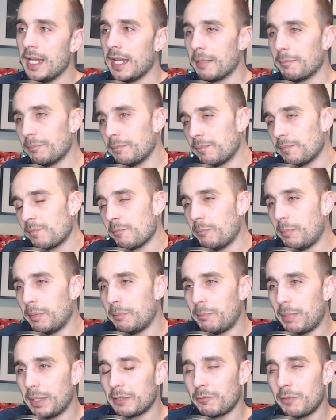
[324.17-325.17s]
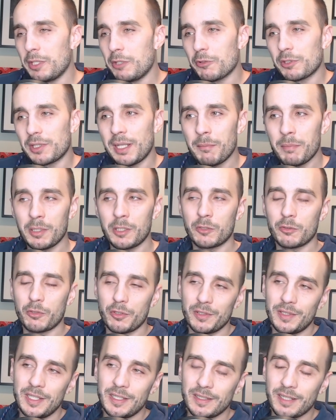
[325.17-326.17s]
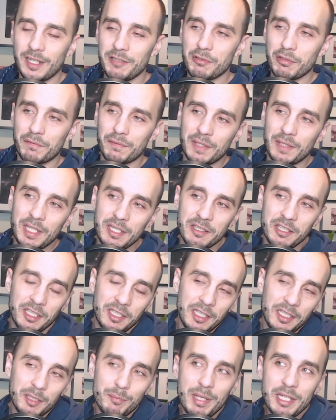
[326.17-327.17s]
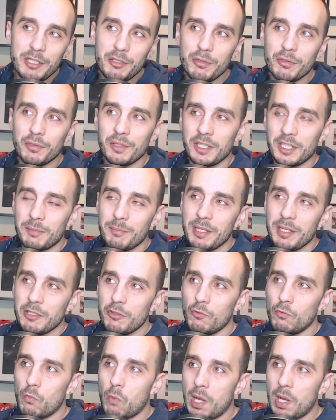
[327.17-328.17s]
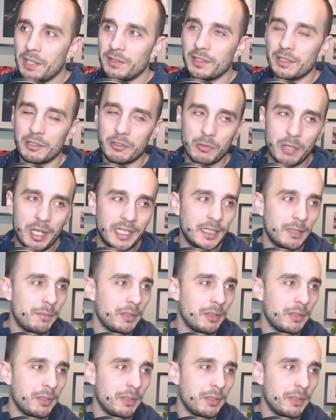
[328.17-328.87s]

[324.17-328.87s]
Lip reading: But when you stumble across these kinds of things, it makes you wonder, right?